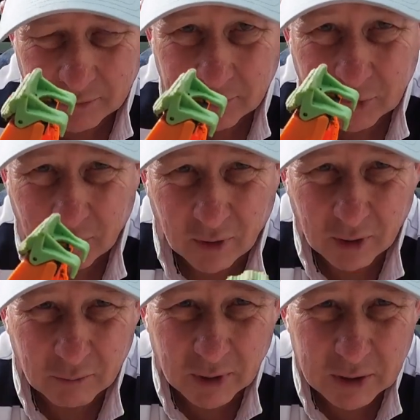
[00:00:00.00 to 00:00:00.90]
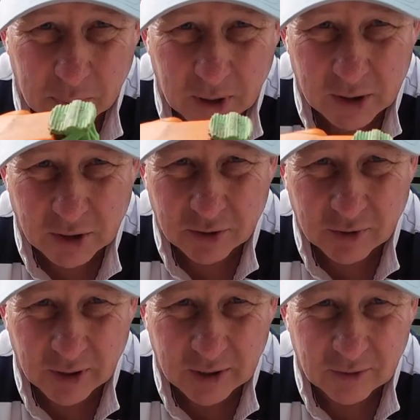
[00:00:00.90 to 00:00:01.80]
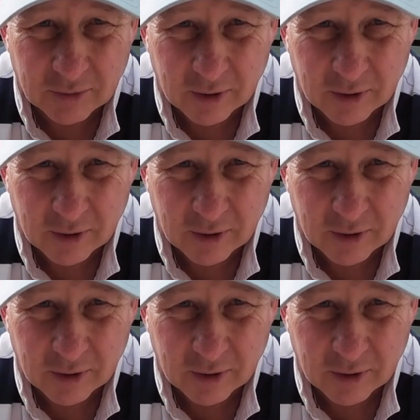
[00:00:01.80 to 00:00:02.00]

sort of like when you purchase these,